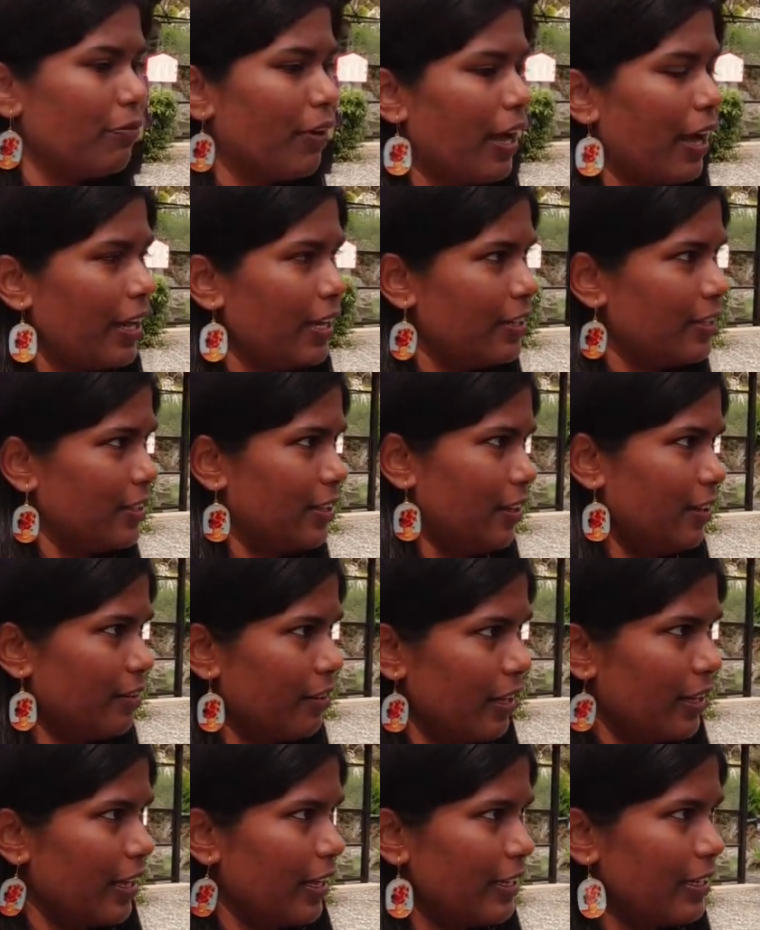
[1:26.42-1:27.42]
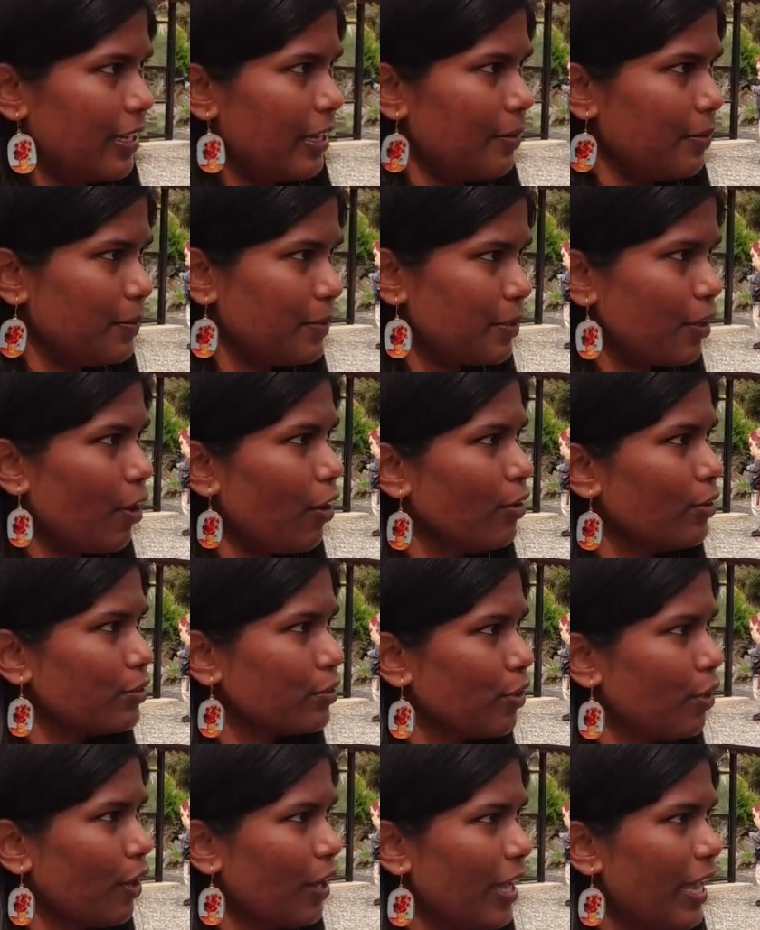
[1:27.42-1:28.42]
invite the relatives
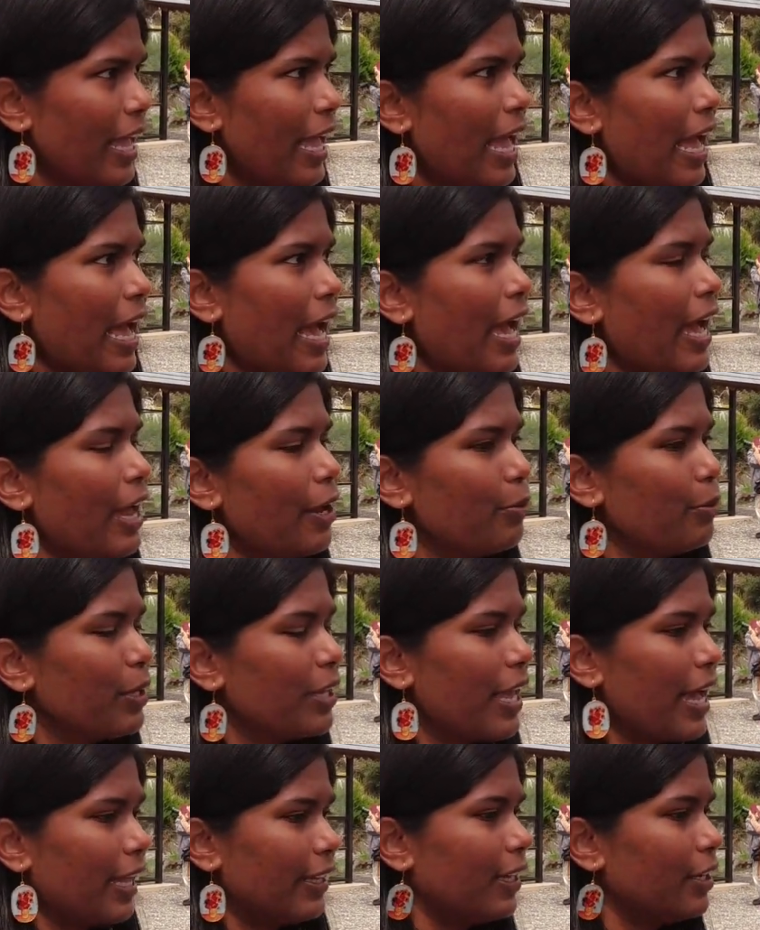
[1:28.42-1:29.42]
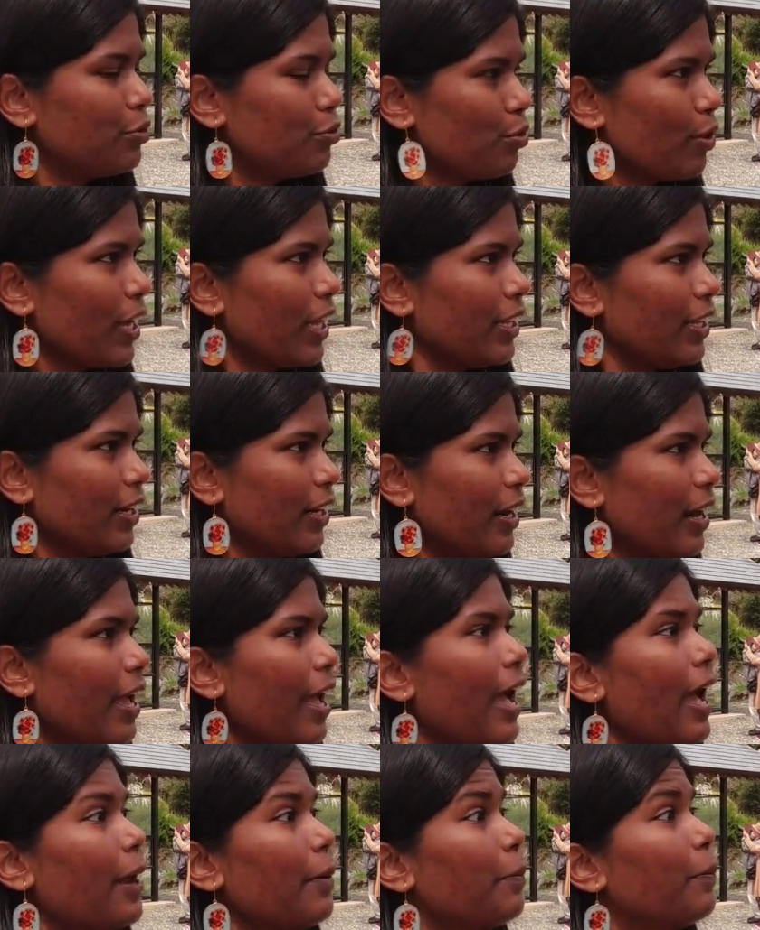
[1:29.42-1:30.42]
also, and we gather together
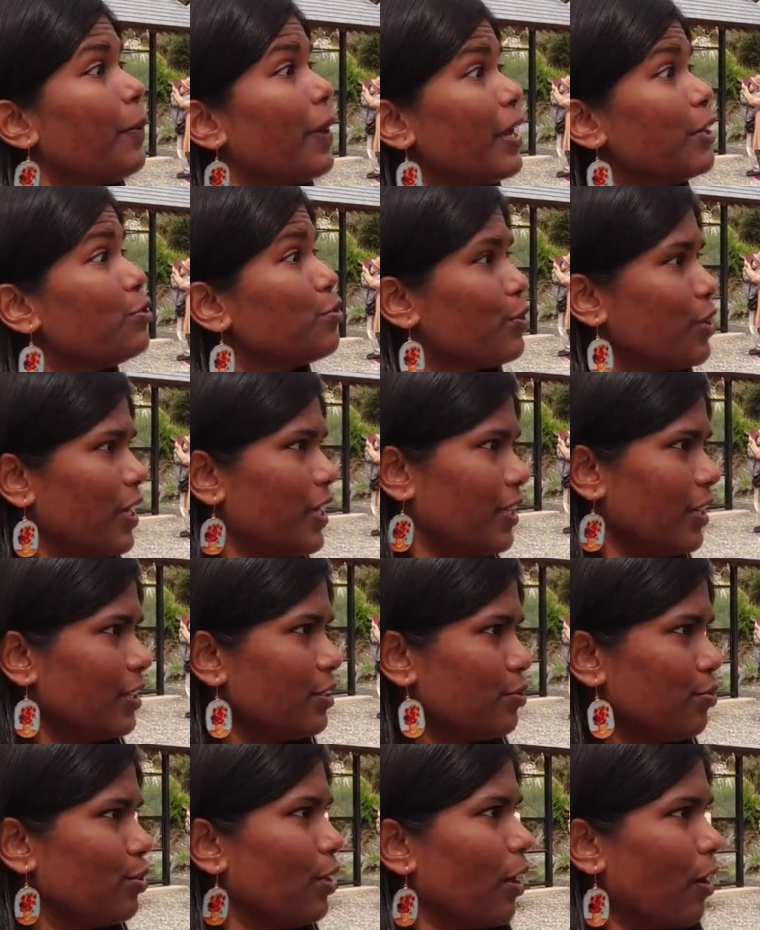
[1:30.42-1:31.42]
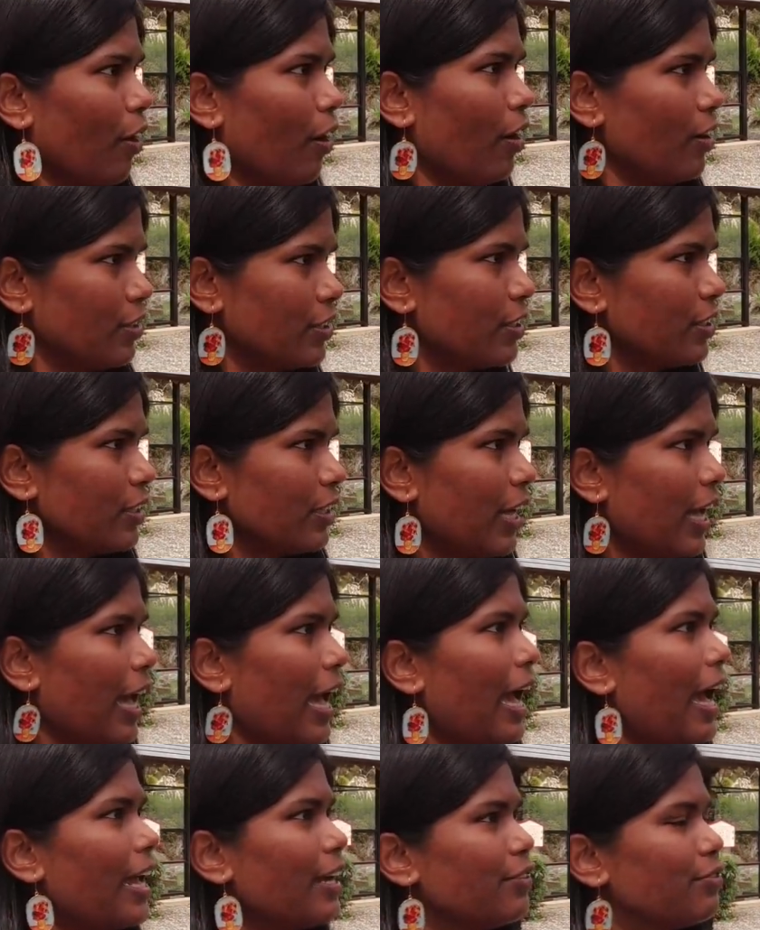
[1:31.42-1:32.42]
and pray together to the god
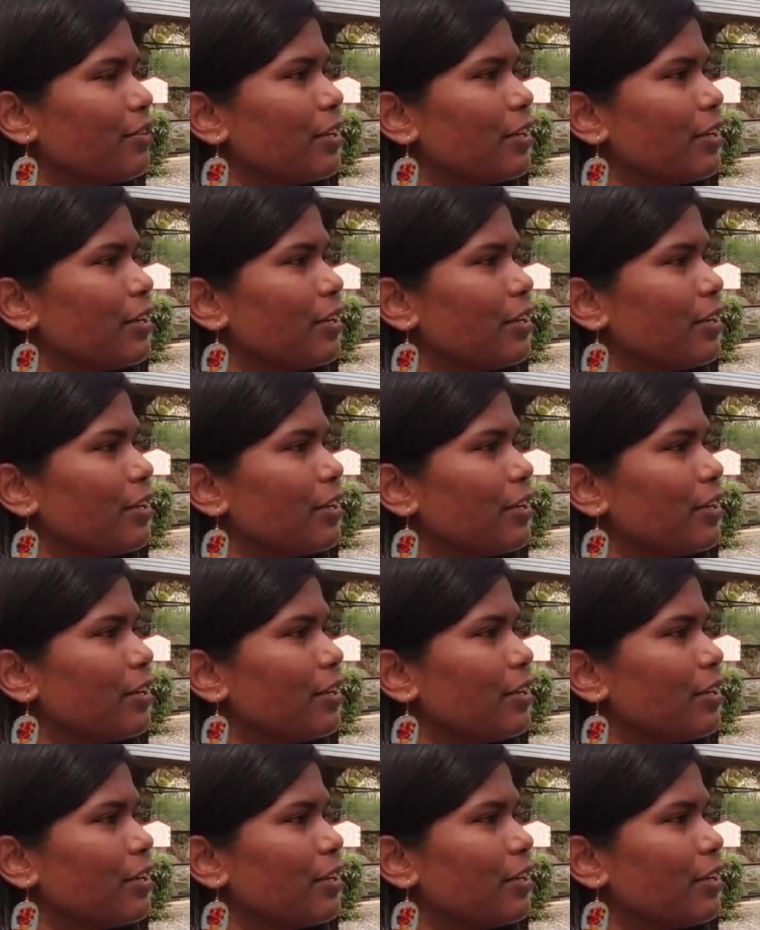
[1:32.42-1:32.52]
and